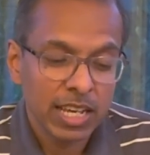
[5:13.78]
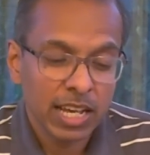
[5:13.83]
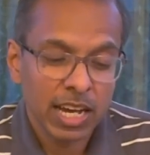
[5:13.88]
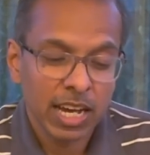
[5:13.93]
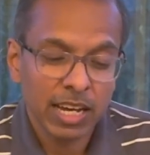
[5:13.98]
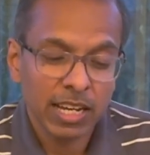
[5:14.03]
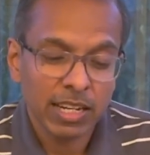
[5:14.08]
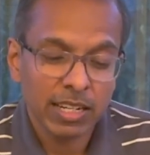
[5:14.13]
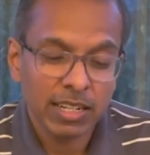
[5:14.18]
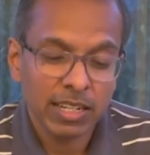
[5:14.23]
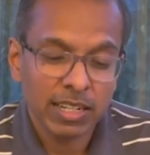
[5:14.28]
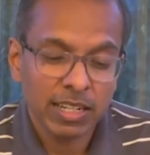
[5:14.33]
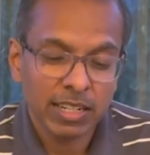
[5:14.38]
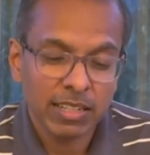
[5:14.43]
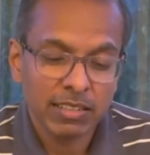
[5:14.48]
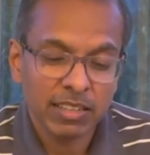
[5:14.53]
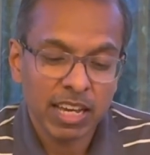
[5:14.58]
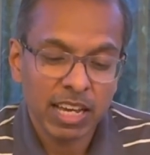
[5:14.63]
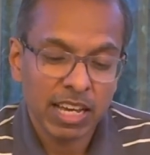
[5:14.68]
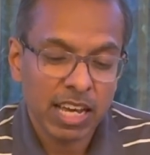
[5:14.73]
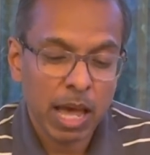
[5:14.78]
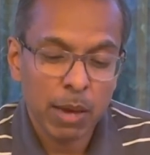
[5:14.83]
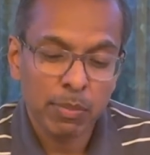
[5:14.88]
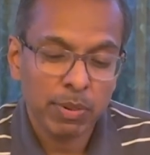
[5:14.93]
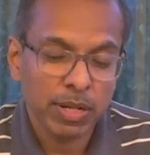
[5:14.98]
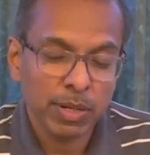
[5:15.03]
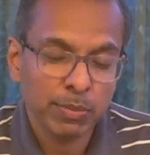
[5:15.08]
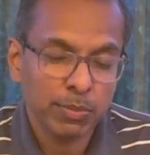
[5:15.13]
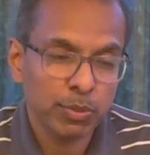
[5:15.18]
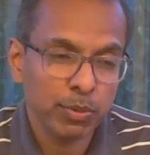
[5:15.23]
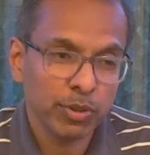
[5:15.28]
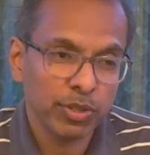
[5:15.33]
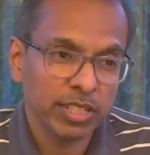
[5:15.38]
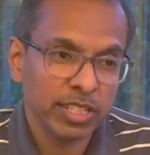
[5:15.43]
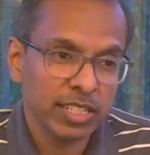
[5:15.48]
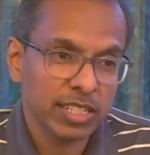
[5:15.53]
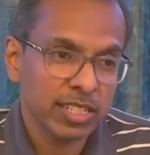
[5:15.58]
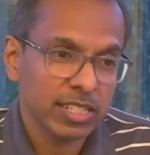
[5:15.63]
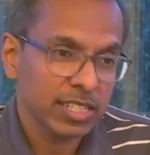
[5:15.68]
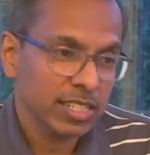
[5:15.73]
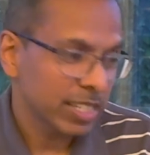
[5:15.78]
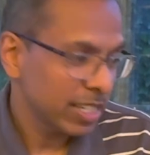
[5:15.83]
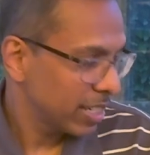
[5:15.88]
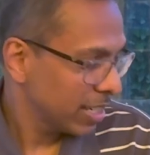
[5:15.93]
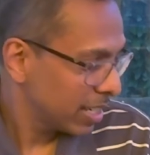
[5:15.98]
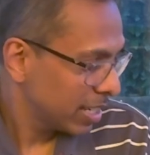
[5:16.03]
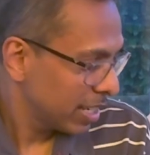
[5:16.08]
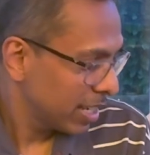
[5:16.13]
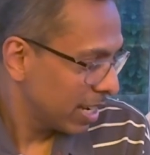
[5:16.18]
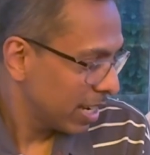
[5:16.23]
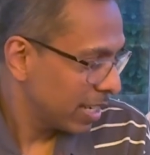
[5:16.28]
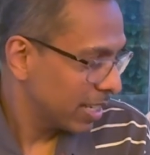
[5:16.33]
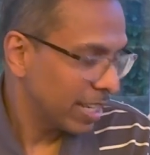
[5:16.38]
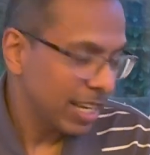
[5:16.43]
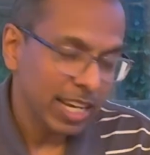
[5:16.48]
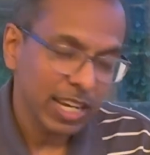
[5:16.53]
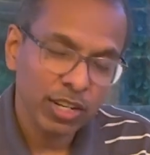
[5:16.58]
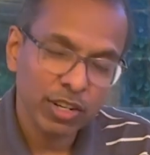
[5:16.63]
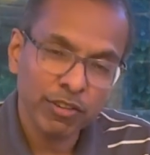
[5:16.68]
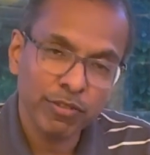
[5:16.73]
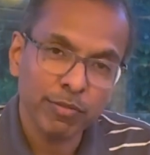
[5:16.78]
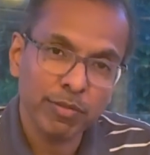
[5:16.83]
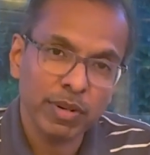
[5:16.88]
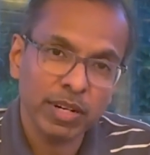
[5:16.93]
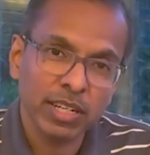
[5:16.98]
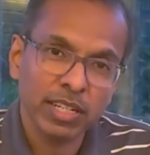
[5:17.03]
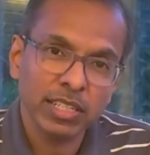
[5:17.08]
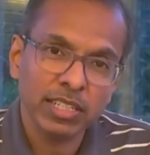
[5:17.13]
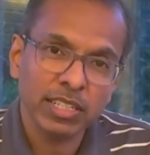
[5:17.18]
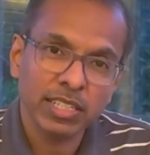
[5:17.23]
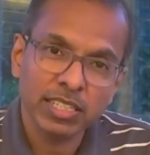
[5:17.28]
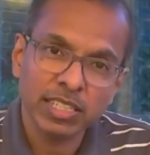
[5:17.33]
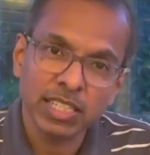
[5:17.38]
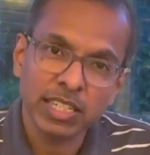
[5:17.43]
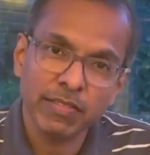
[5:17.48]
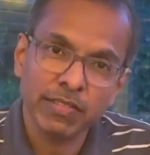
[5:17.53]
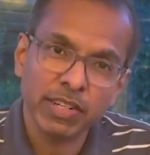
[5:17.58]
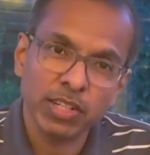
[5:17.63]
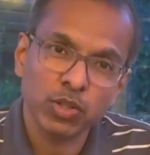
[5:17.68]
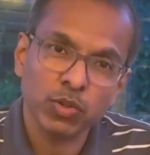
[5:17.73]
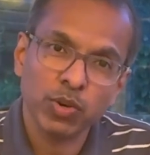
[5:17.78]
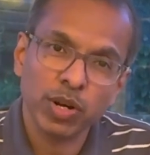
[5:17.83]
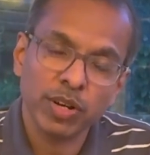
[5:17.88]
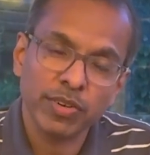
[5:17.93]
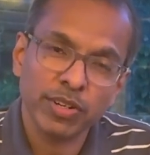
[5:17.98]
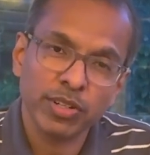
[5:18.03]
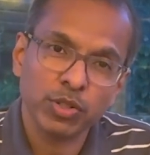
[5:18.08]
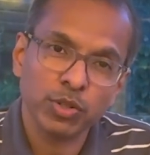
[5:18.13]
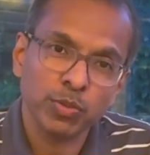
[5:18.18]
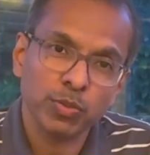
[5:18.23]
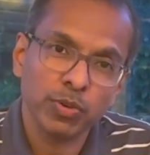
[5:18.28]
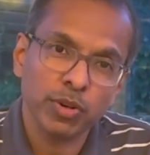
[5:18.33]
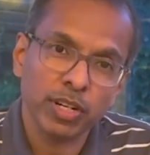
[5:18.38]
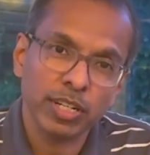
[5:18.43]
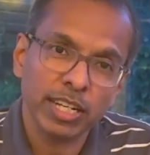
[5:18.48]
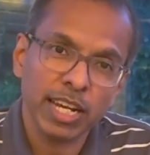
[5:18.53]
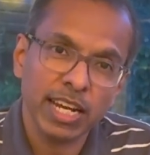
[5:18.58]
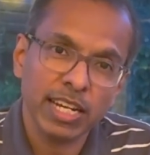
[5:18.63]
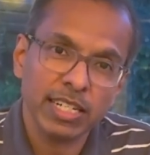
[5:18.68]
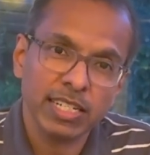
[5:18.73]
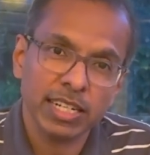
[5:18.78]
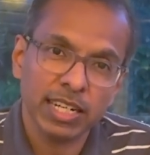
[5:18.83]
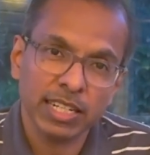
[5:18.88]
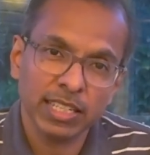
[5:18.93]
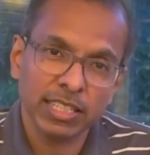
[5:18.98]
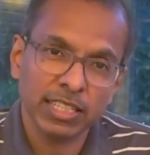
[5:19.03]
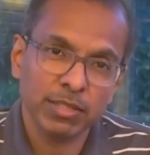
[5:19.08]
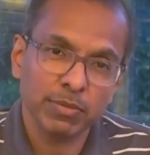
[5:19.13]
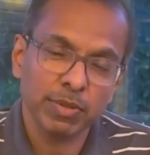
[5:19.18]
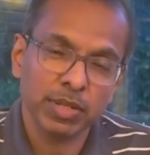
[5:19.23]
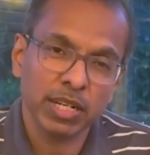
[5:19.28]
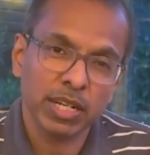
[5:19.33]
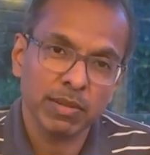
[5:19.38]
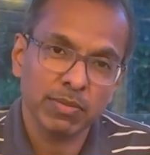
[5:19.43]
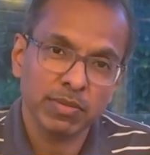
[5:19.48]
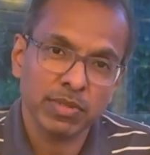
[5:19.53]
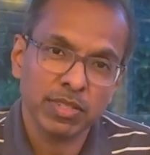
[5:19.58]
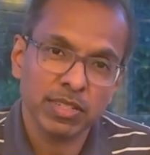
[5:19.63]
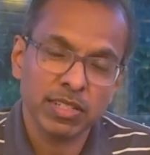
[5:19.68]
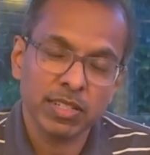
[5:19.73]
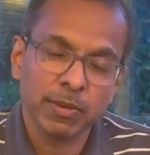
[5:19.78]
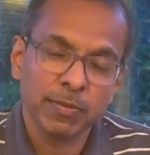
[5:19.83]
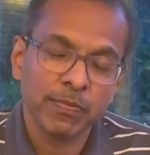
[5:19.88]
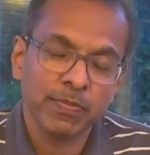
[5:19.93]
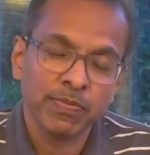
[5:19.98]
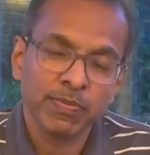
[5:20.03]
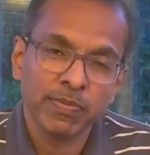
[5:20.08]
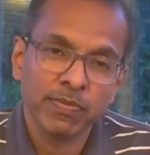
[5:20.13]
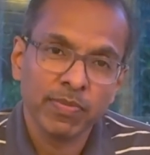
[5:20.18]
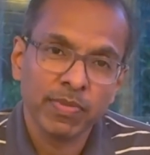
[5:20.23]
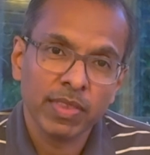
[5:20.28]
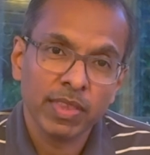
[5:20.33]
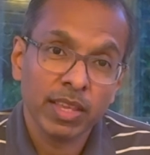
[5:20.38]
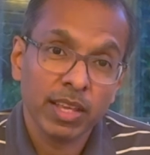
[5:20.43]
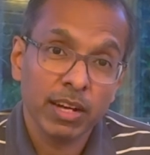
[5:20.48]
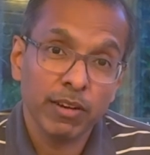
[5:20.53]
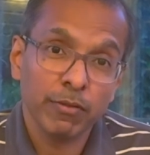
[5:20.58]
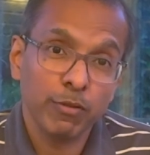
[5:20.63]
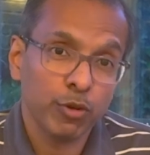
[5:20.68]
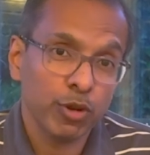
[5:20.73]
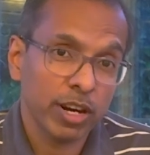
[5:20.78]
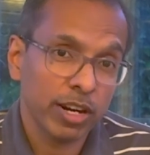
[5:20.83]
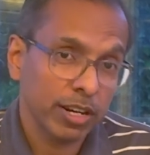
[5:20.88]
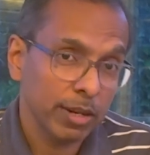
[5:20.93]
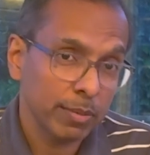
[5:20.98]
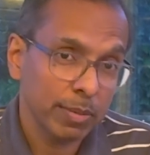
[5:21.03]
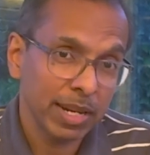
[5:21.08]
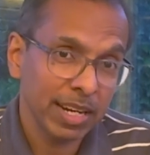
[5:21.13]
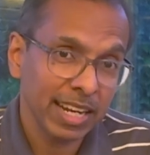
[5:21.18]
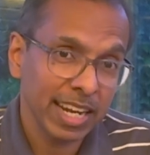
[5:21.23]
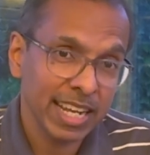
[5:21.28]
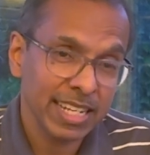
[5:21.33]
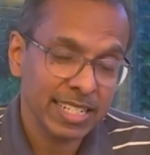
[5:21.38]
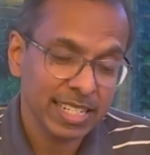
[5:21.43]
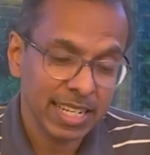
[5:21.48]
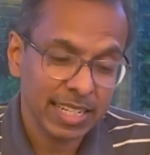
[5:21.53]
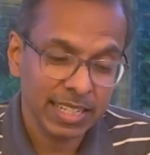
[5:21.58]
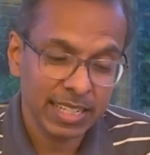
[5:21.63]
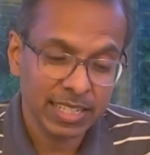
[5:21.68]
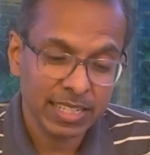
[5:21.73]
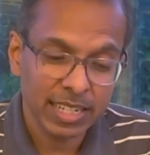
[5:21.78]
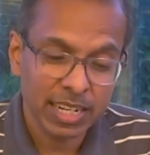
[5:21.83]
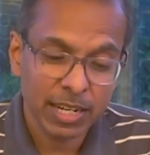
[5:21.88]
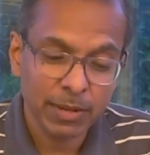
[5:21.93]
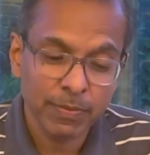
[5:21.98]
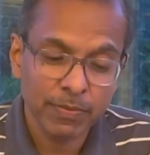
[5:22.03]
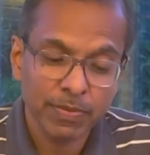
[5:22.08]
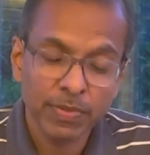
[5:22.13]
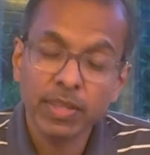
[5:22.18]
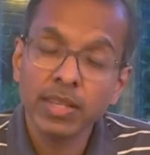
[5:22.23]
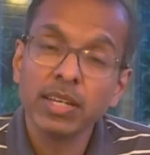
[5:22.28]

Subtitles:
I'll happily put this at the end of my 70-100 2.8, and this becomes a 400mm lens at that time.